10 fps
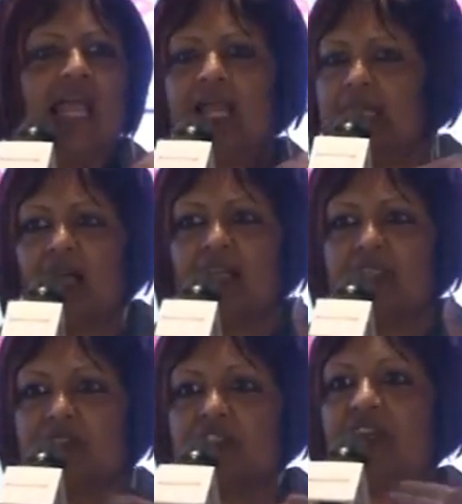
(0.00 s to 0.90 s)
any
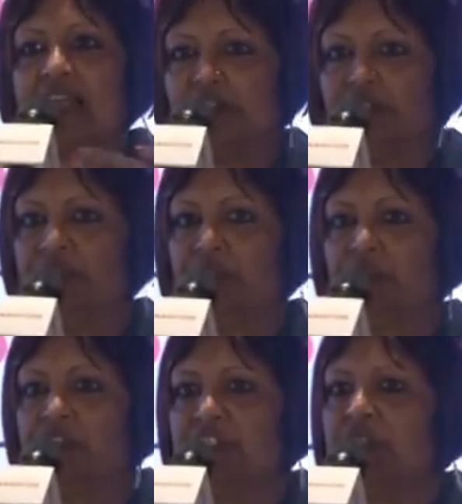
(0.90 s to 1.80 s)
kind of strategy for
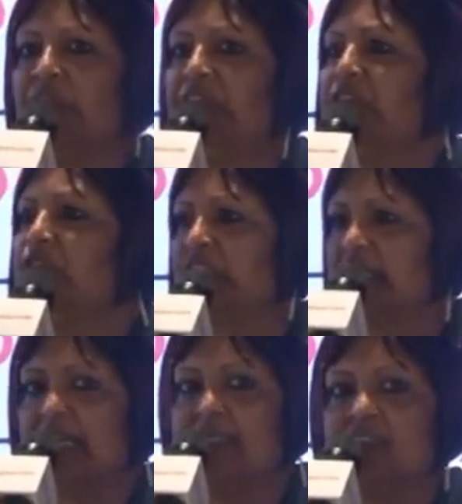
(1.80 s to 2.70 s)
user experience or
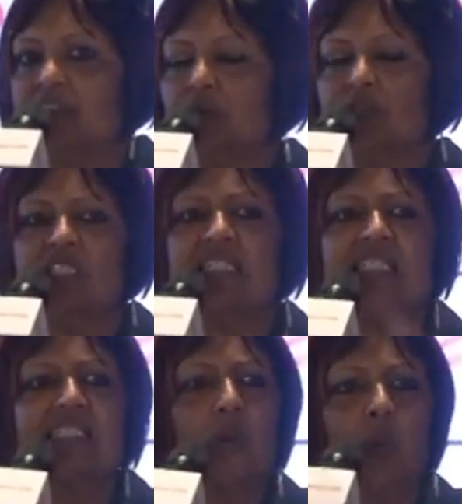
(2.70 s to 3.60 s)
design solutions
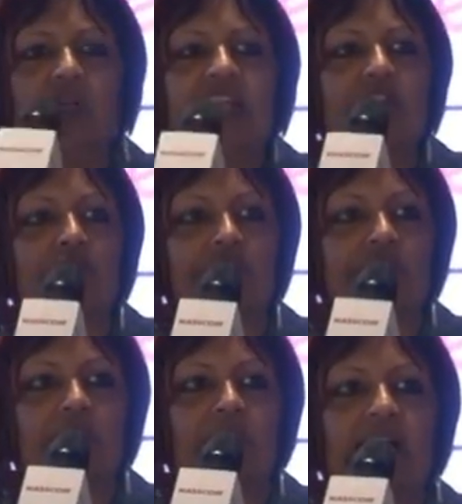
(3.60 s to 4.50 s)
is only
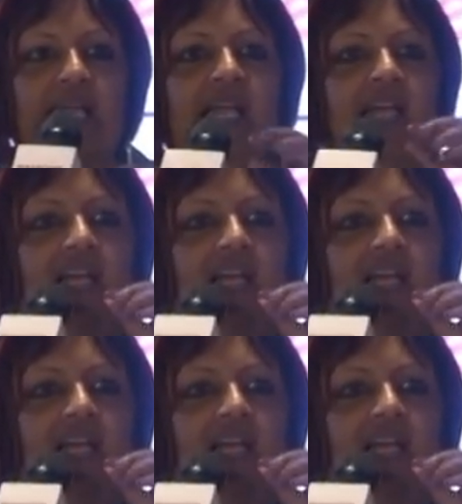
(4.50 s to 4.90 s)
driven by